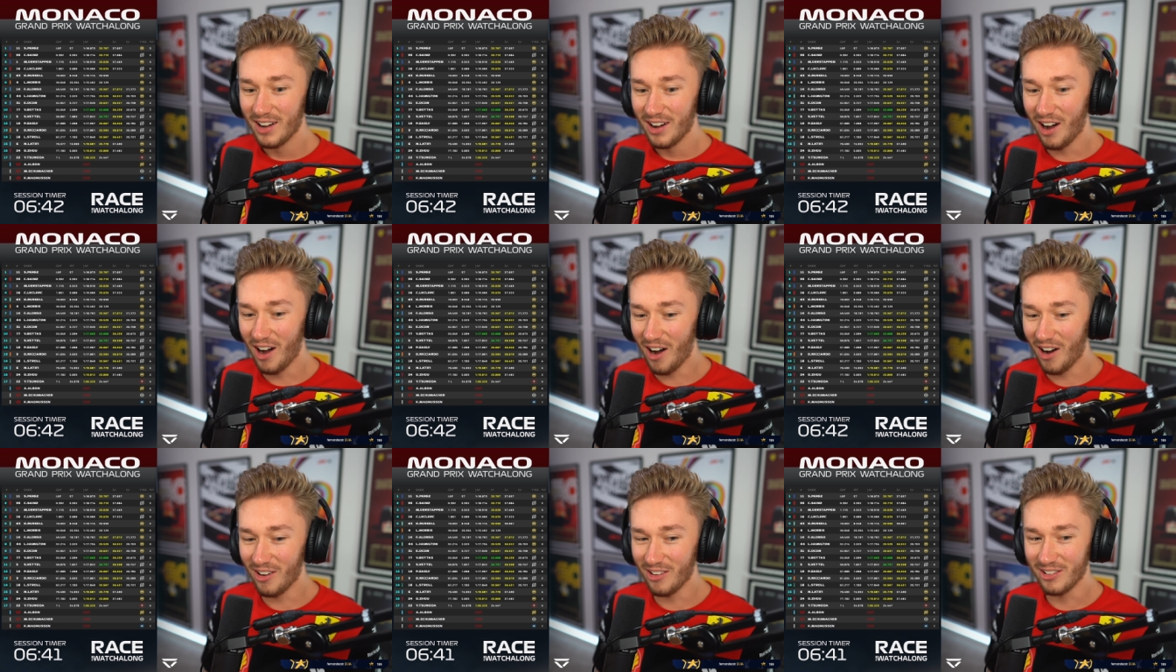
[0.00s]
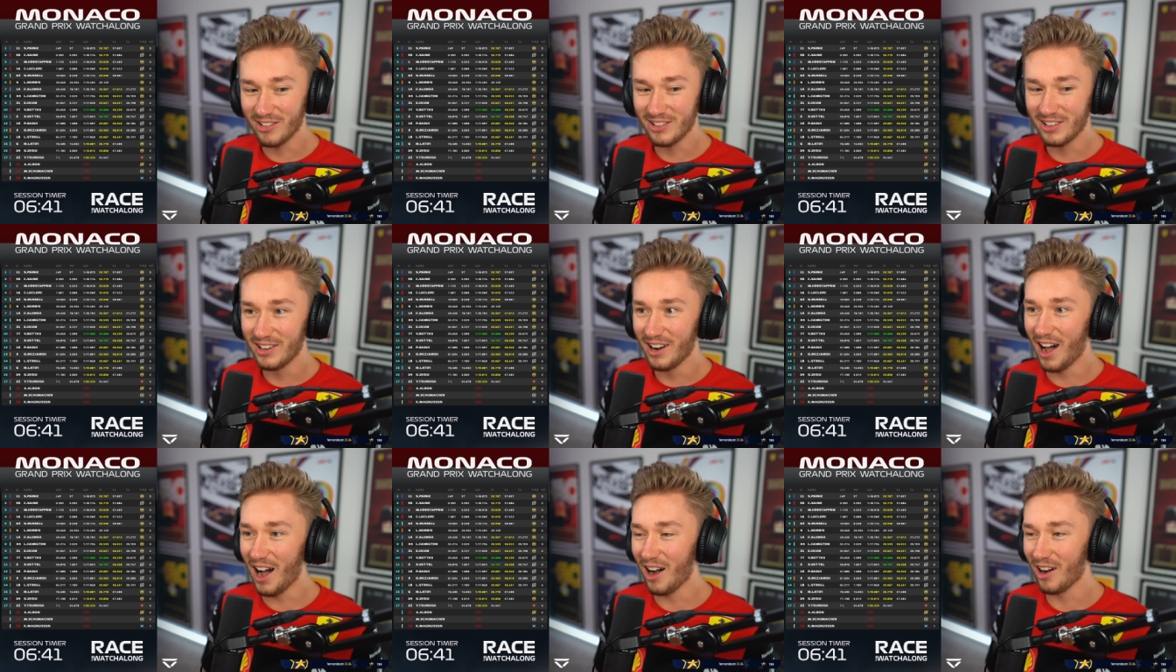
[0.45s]
Oh,
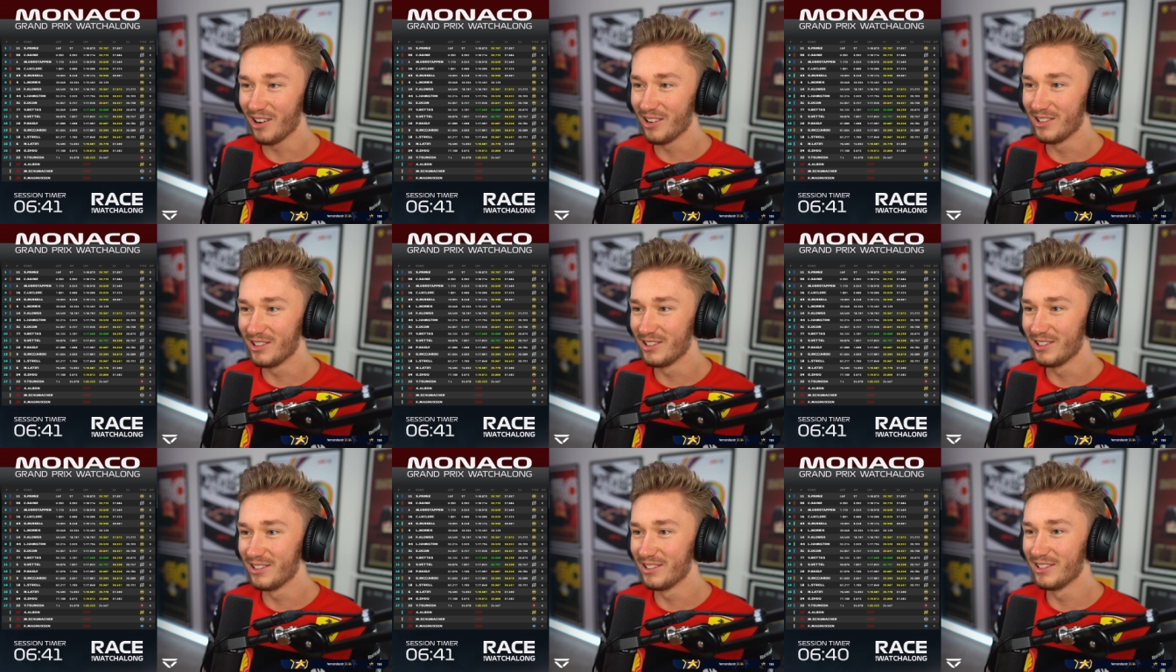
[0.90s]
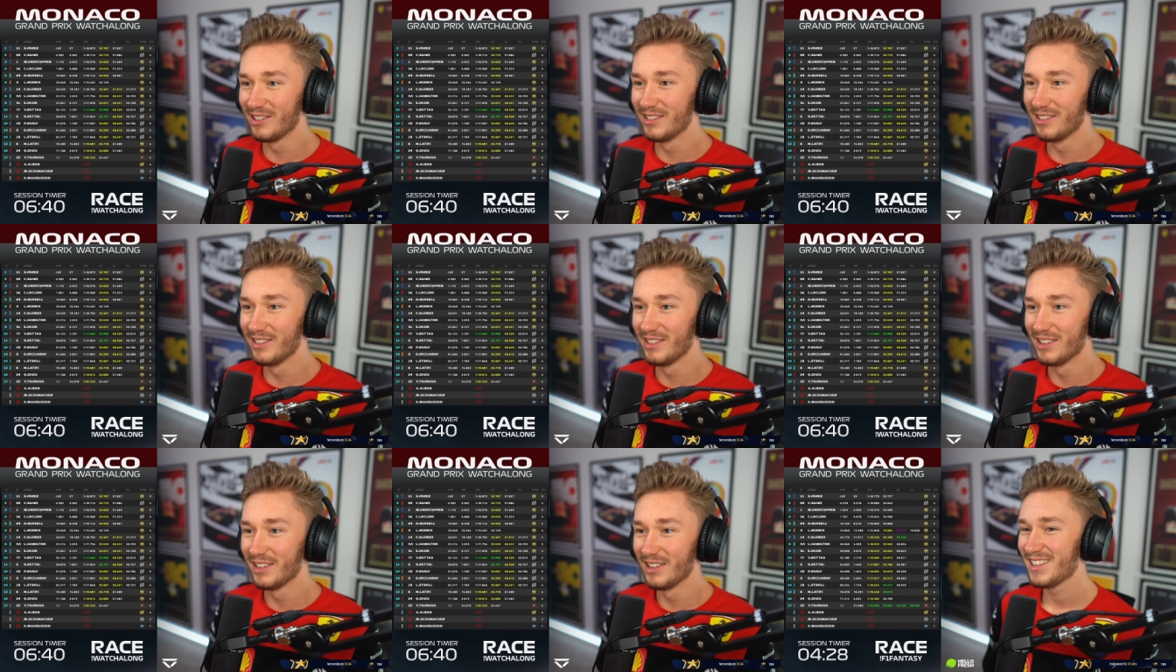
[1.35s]

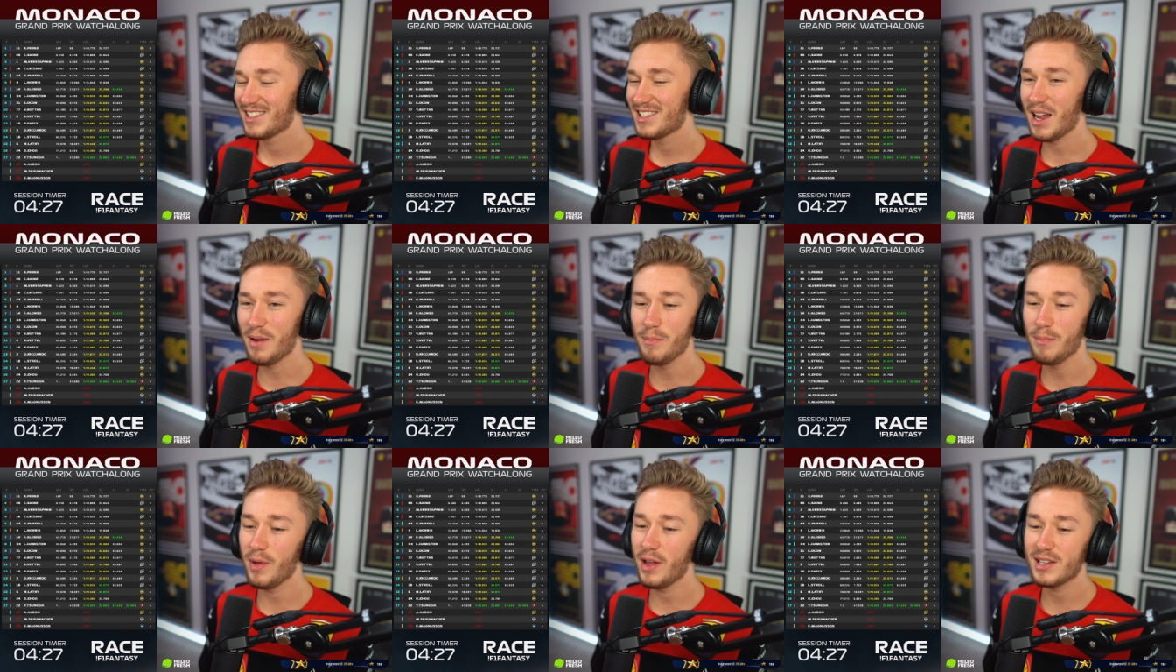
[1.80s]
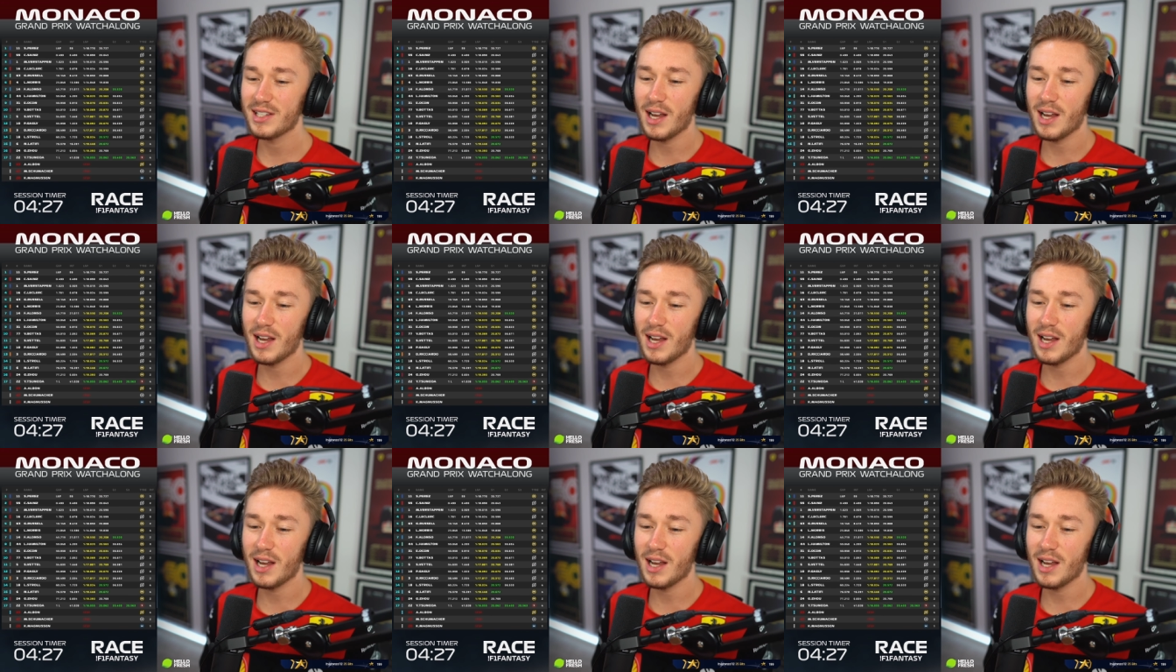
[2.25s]
no. Some